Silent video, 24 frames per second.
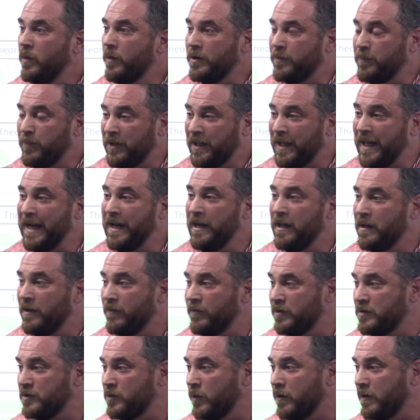with planning of
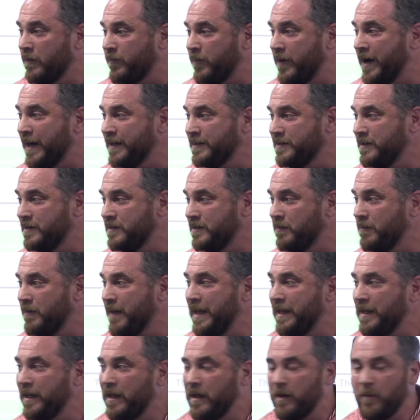restorative practices and
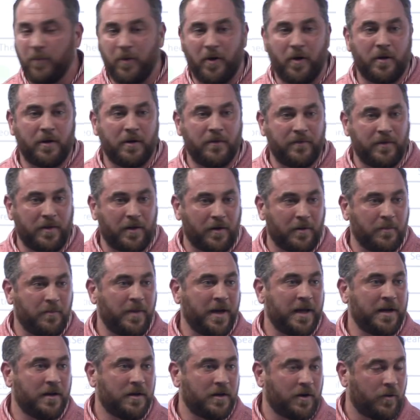making it part of their
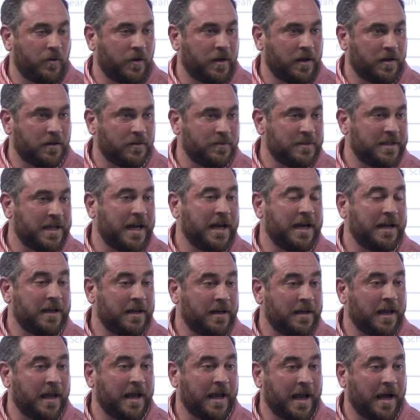embedded curriculum day in
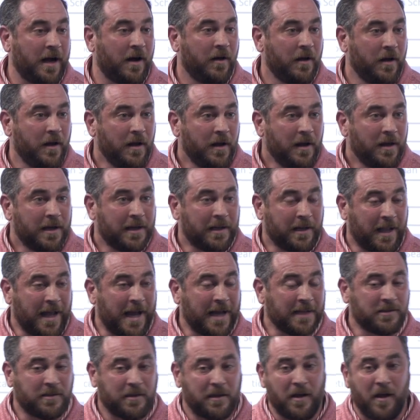and day out. And
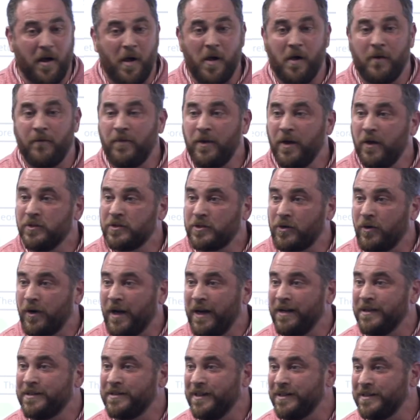lastly, all of those
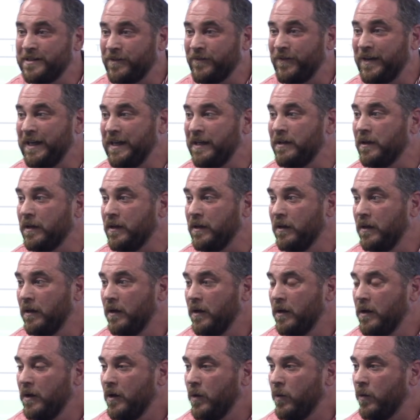create a sense of healing,
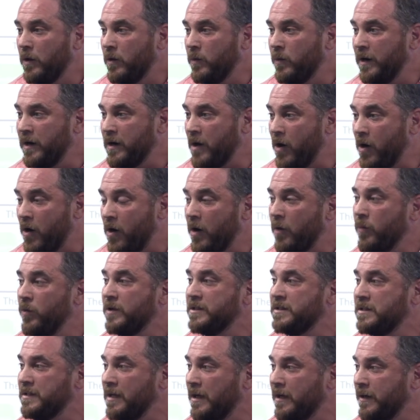where when harm
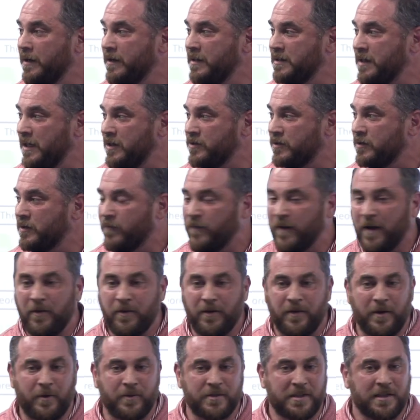was done, teachers felt
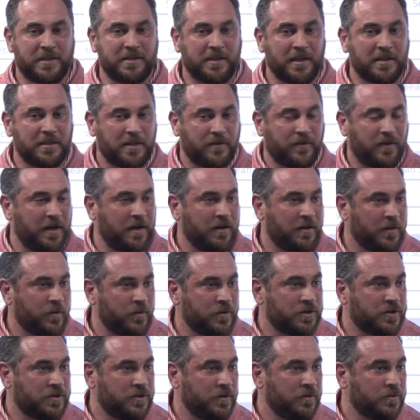that there was a sense of healing
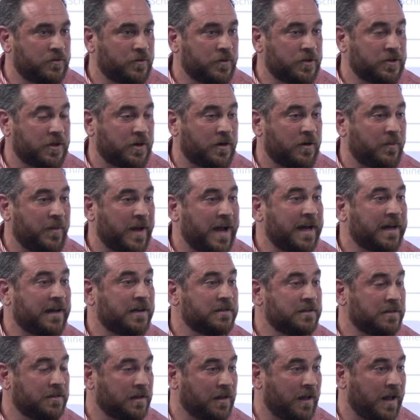when students returned back
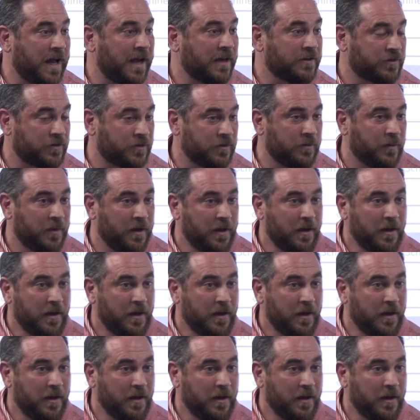into the classroom.